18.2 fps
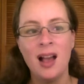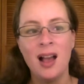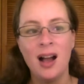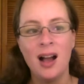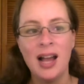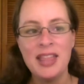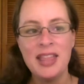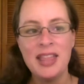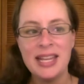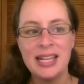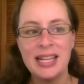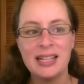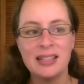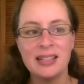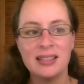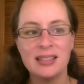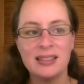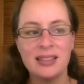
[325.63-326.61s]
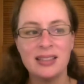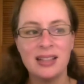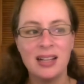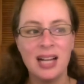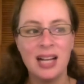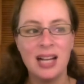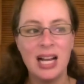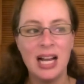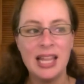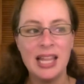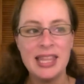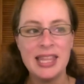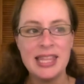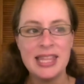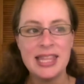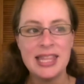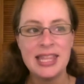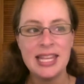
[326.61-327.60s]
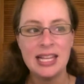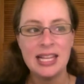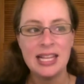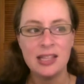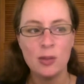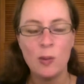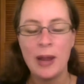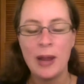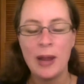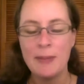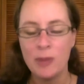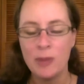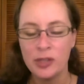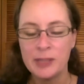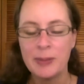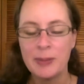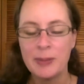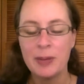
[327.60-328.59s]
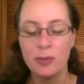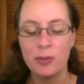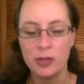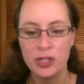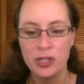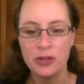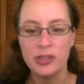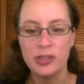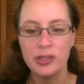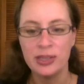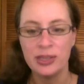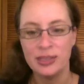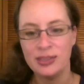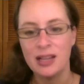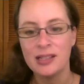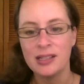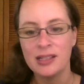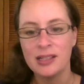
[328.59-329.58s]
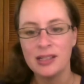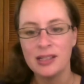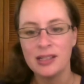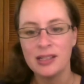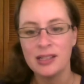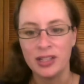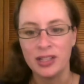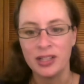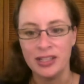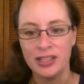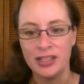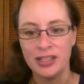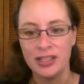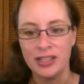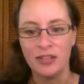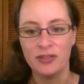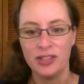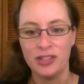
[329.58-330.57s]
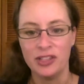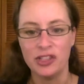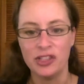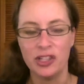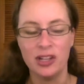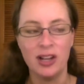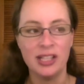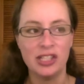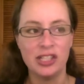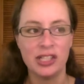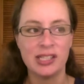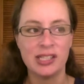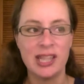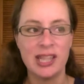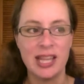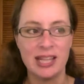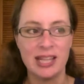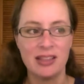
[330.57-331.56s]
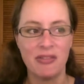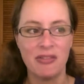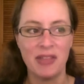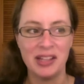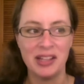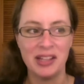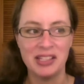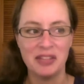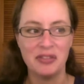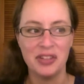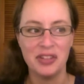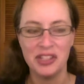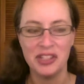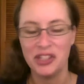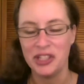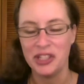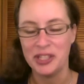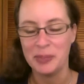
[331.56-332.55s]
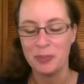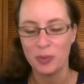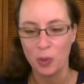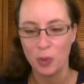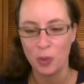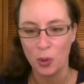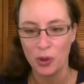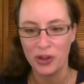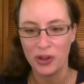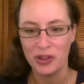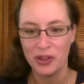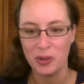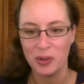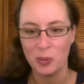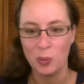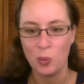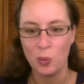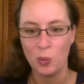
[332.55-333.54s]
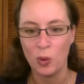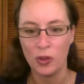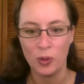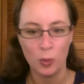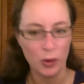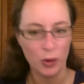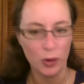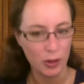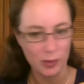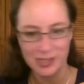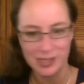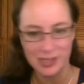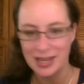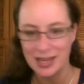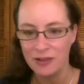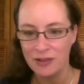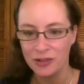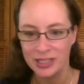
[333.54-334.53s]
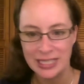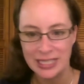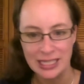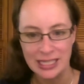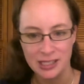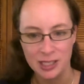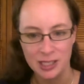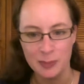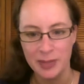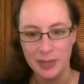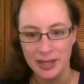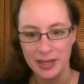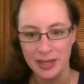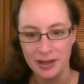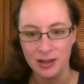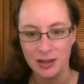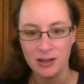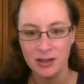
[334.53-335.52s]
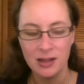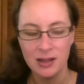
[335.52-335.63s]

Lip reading: I think I think the way most people use it, it does have a clear definition. I just think that that definition is broader than what the word was ever intended to bear.